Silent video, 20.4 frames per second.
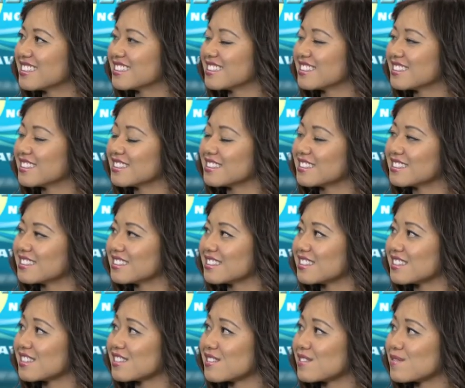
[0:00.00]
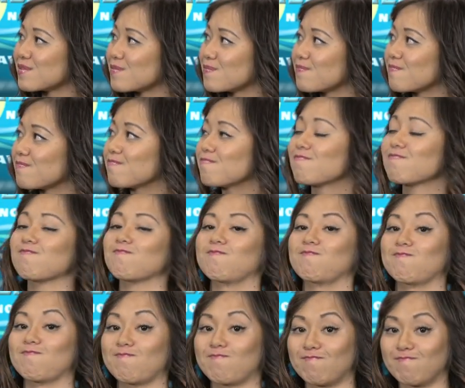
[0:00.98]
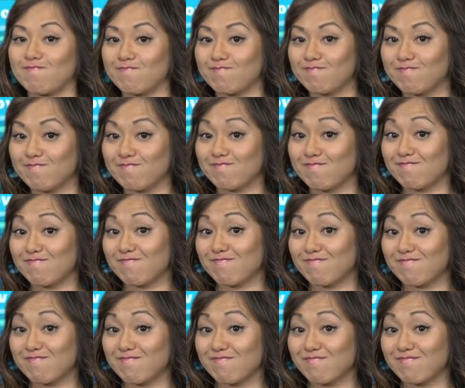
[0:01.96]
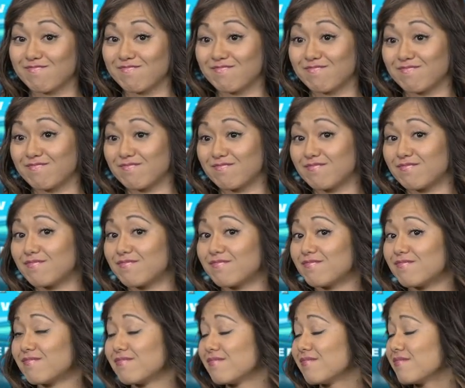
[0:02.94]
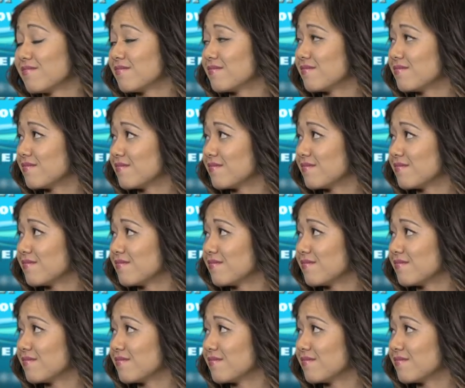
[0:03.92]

[no speech]